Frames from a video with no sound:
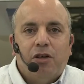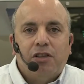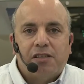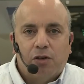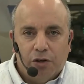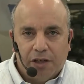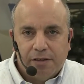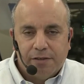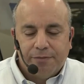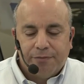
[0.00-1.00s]
on the
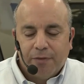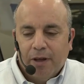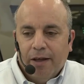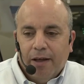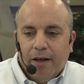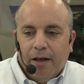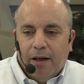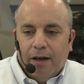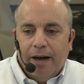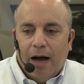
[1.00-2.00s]
Scodix.
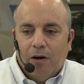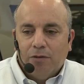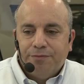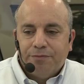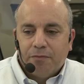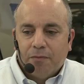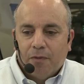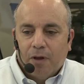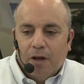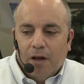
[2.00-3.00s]
Now,
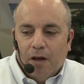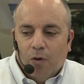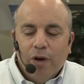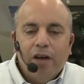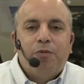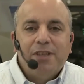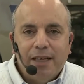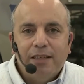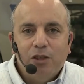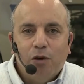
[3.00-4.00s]
we have
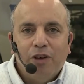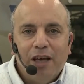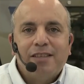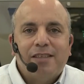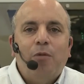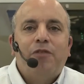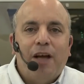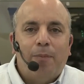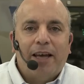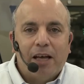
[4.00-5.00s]
presented over here some of
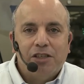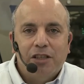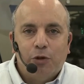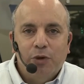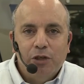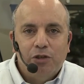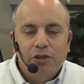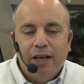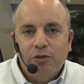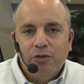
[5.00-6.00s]
the application that we do
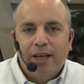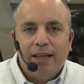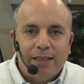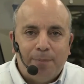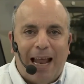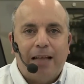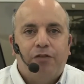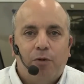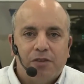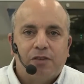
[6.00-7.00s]
today. Today, the
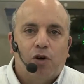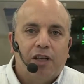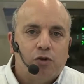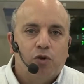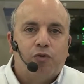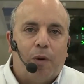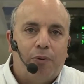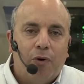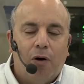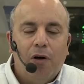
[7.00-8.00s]
platform of Scodix Ultra
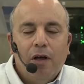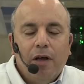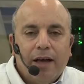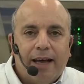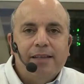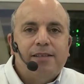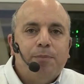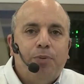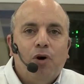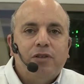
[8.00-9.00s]
Pro can
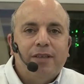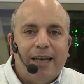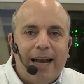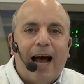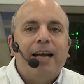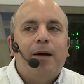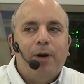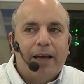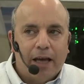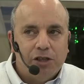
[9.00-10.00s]
support 9
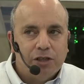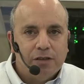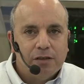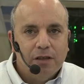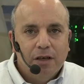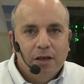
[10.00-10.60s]
applications.